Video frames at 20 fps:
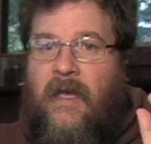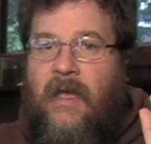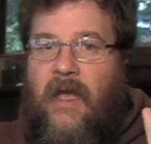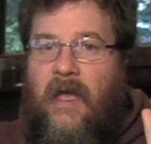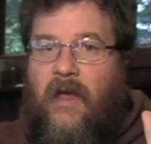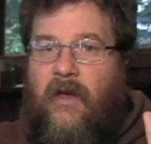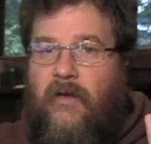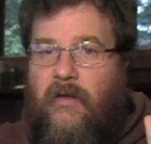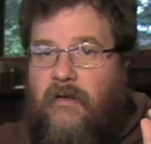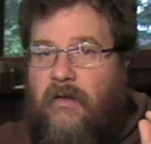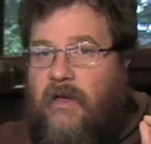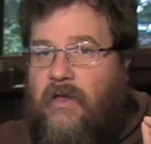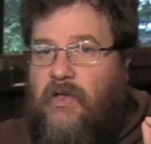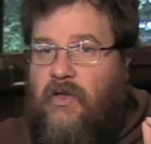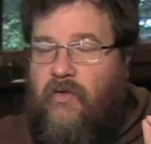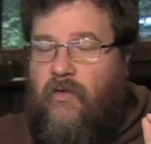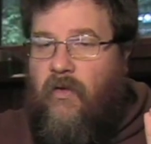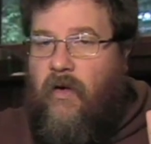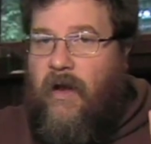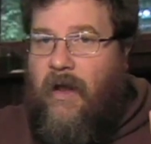It could
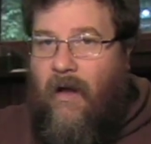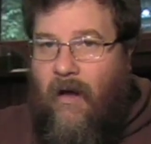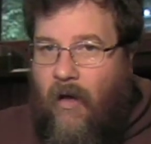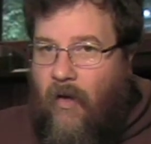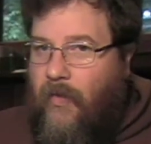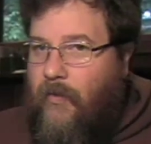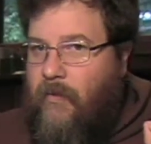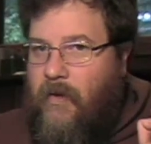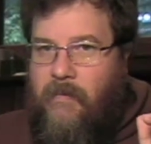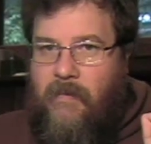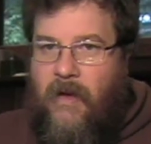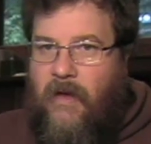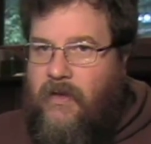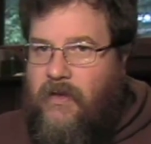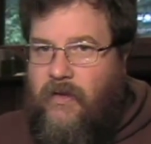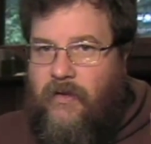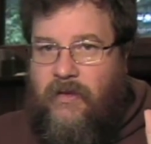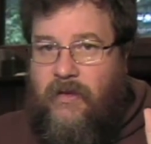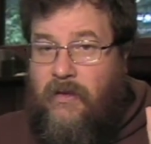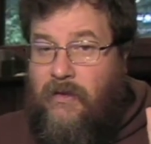destroy all 3
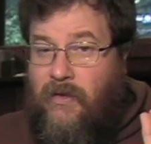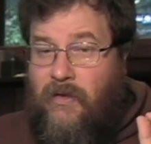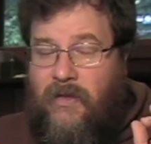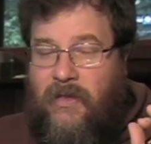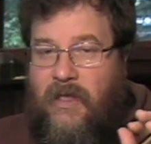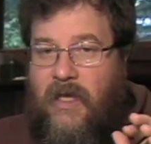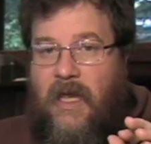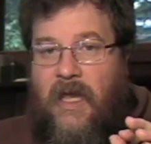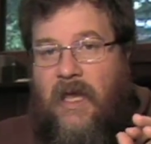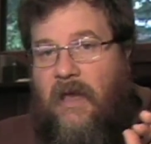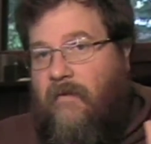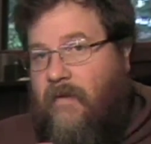monsters that you're seeing